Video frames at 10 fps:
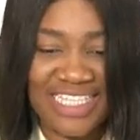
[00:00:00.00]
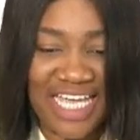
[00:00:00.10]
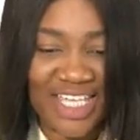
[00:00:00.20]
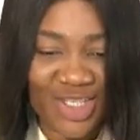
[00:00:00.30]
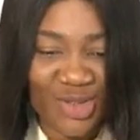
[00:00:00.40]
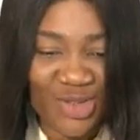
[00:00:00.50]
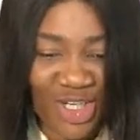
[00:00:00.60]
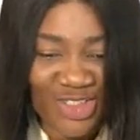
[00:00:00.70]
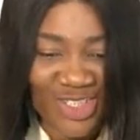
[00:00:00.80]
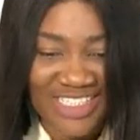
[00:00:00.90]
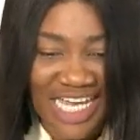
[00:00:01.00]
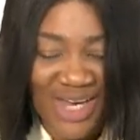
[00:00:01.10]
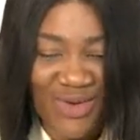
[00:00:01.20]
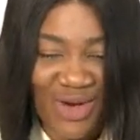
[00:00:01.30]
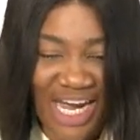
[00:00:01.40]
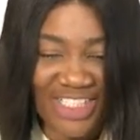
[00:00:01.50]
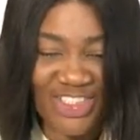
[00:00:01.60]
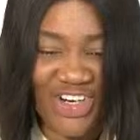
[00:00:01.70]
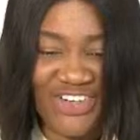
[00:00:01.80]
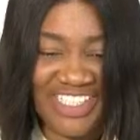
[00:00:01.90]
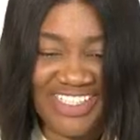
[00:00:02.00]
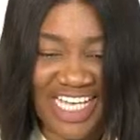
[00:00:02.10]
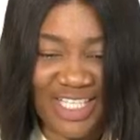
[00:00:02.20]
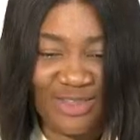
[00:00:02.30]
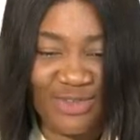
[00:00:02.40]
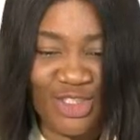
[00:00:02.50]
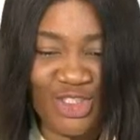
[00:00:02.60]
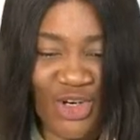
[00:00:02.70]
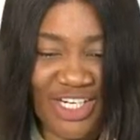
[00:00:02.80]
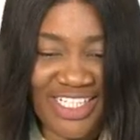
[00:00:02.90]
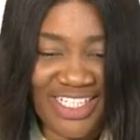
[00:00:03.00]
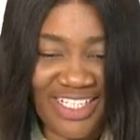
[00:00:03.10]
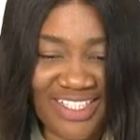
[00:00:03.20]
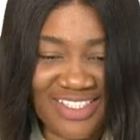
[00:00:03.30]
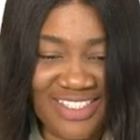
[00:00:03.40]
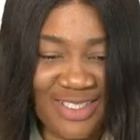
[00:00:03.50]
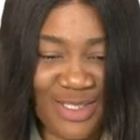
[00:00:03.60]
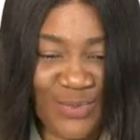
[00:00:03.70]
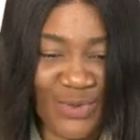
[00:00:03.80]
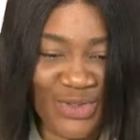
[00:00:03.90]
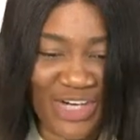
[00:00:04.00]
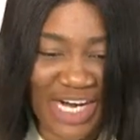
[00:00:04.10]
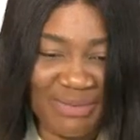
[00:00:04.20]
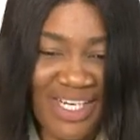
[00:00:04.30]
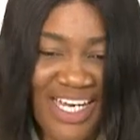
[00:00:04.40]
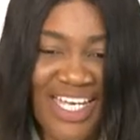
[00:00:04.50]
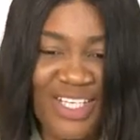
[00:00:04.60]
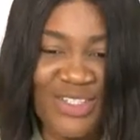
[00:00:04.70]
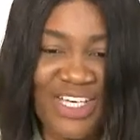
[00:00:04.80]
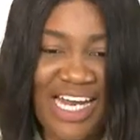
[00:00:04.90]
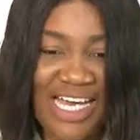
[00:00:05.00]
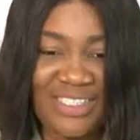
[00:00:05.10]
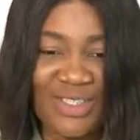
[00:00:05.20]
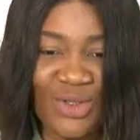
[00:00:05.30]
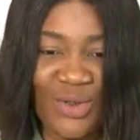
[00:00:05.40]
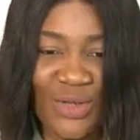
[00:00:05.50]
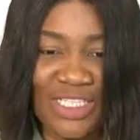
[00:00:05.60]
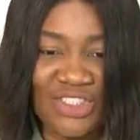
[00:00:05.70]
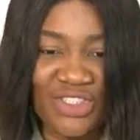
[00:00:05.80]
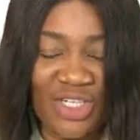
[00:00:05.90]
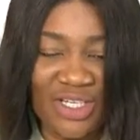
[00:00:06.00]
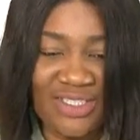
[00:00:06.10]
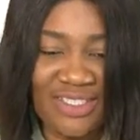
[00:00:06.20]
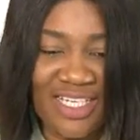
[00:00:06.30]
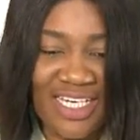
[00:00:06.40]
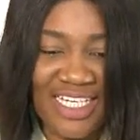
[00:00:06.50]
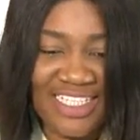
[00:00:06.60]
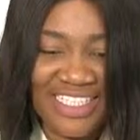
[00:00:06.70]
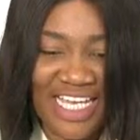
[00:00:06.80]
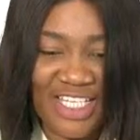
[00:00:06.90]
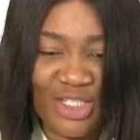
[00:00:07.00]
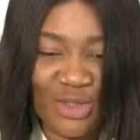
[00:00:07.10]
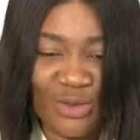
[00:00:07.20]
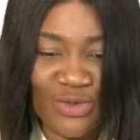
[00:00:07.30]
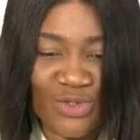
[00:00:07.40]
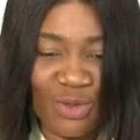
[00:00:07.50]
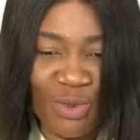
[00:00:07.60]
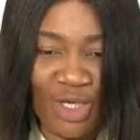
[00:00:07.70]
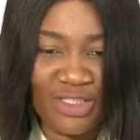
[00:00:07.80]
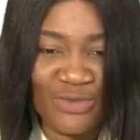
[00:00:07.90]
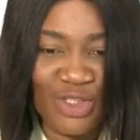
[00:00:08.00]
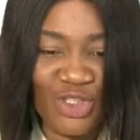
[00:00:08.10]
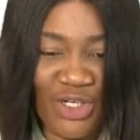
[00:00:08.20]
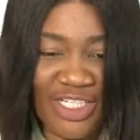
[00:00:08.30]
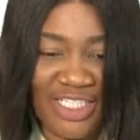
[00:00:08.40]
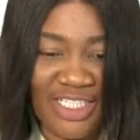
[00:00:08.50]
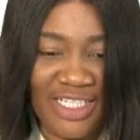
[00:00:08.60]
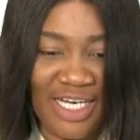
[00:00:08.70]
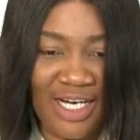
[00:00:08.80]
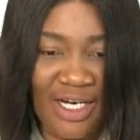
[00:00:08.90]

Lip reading: Thank you, Dr. Taiwo Anjorin. Thank you for joining us in this program. You can ask your questions. Thank you so much for joining.